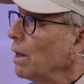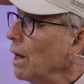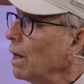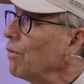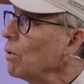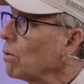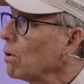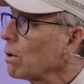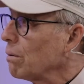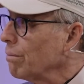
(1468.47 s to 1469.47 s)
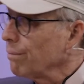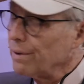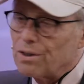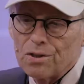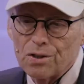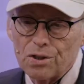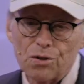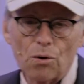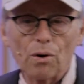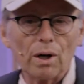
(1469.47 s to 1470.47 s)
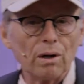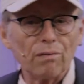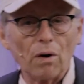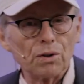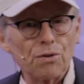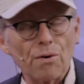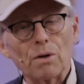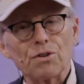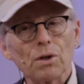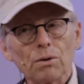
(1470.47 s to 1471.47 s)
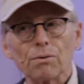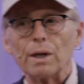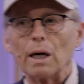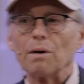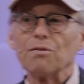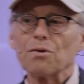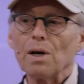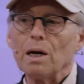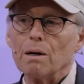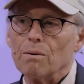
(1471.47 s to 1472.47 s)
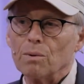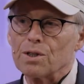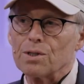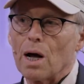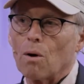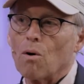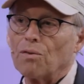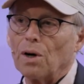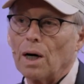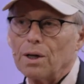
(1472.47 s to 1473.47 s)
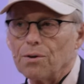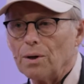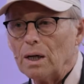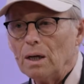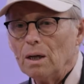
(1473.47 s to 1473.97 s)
And if you look, this is the story of all the drowned children that I've treated, which is now over 100.